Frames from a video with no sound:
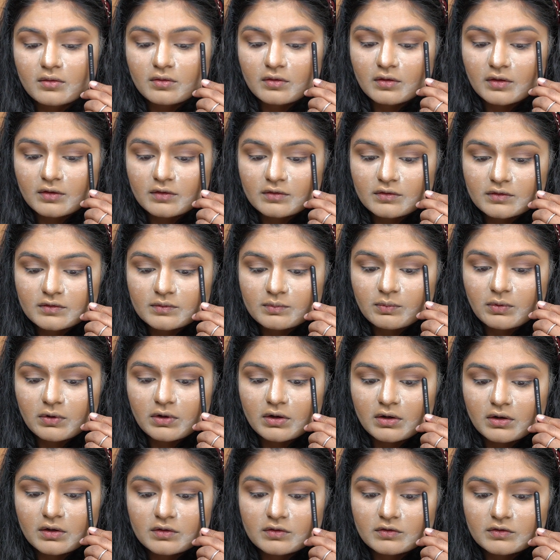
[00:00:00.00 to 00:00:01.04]
this
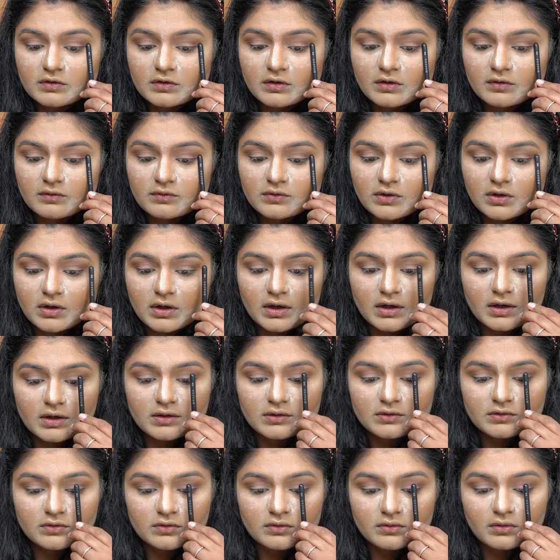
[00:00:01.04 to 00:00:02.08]
part of your
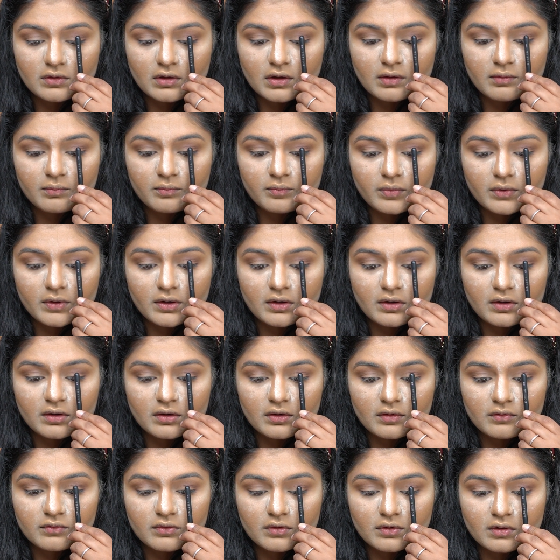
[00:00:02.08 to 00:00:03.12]
eye to that part
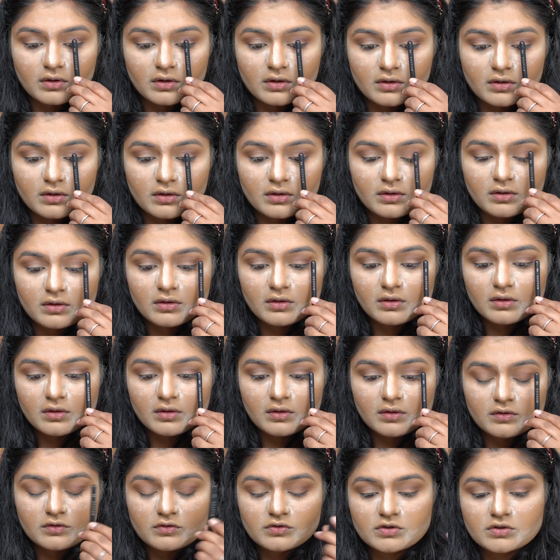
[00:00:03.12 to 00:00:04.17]
of your eye.
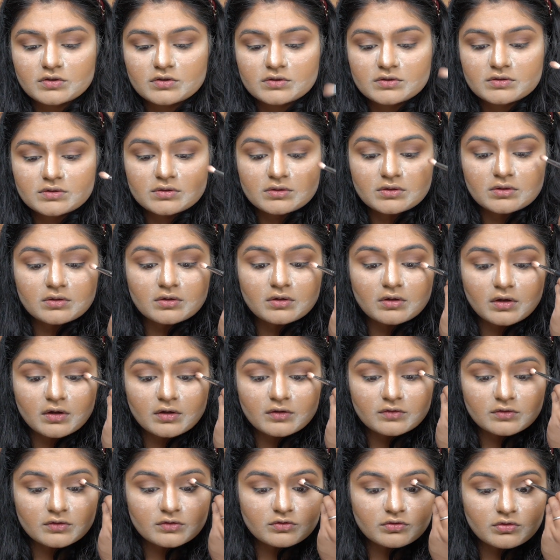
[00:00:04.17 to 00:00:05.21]
Just
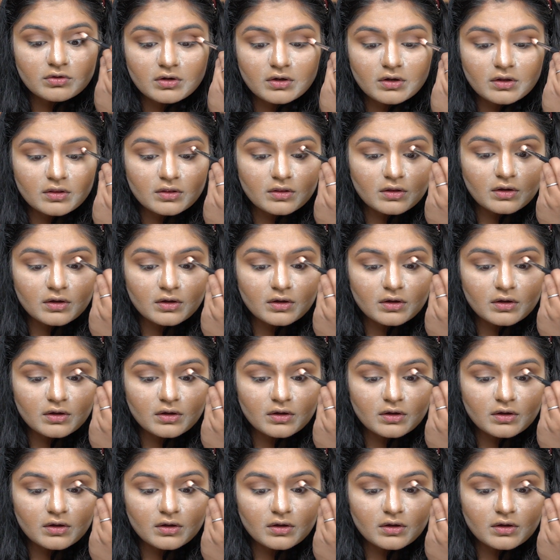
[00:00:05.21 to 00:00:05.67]
concentrate it